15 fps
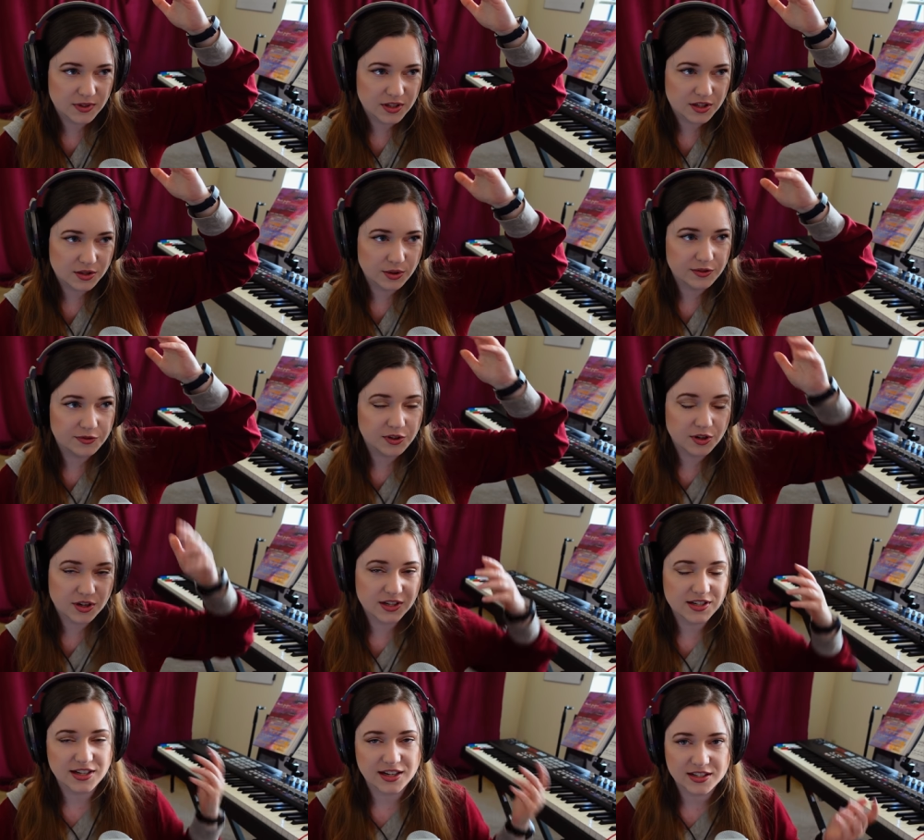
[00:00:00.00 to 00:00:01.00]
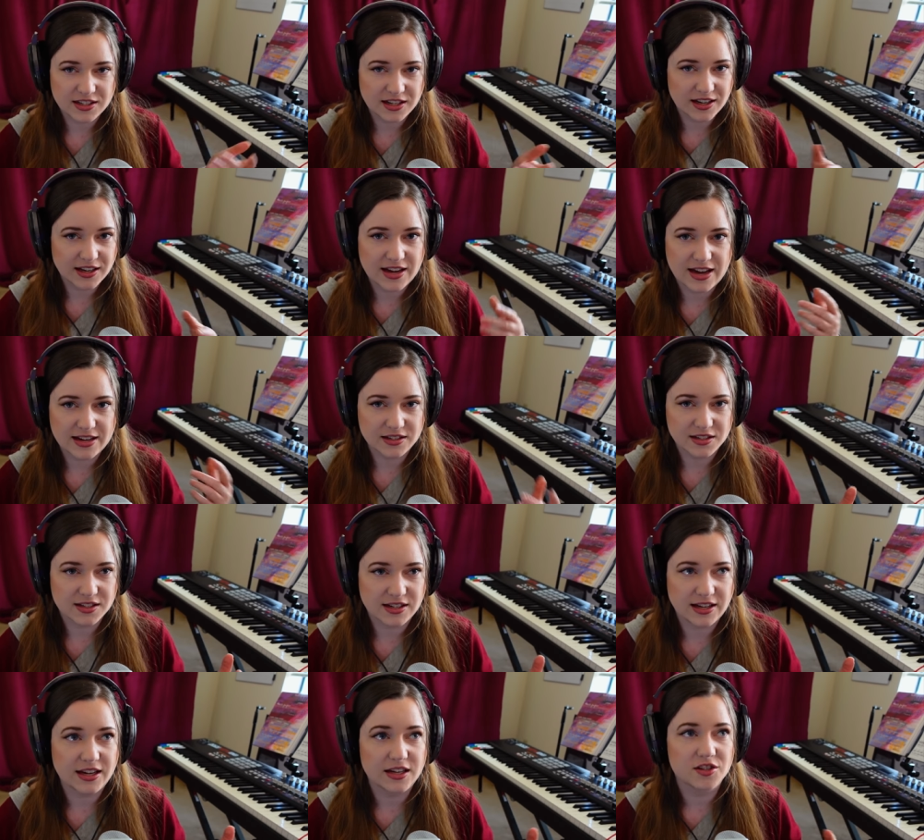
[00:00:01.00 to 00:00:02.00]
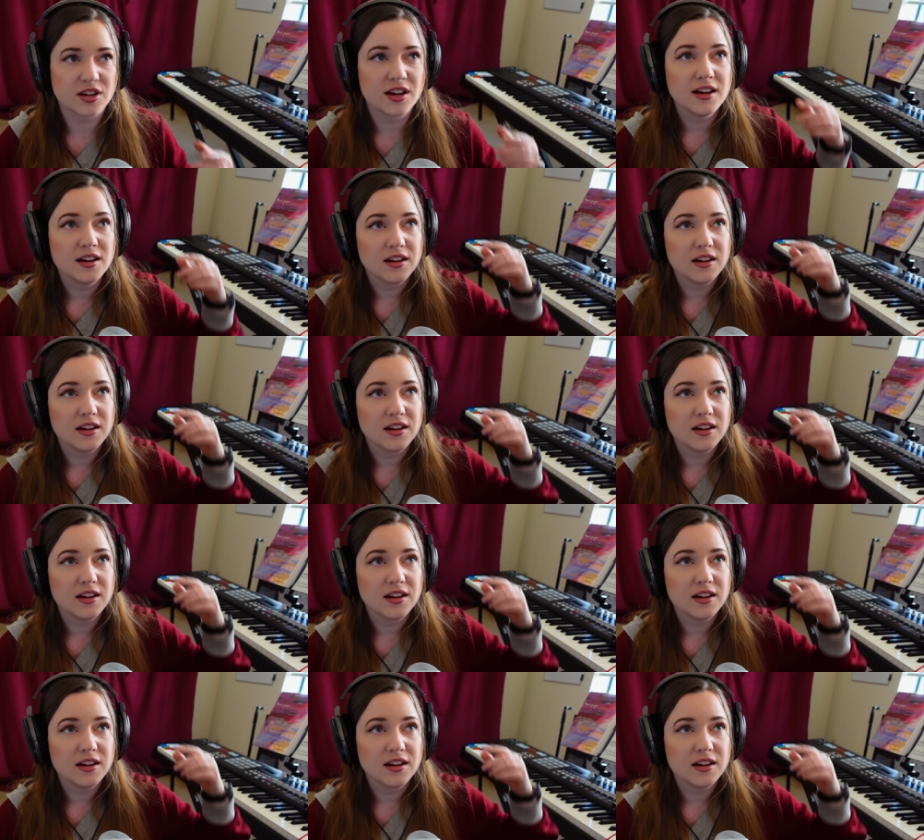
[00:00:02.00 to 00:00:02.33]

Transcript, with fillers: So if you're conducting at a stage,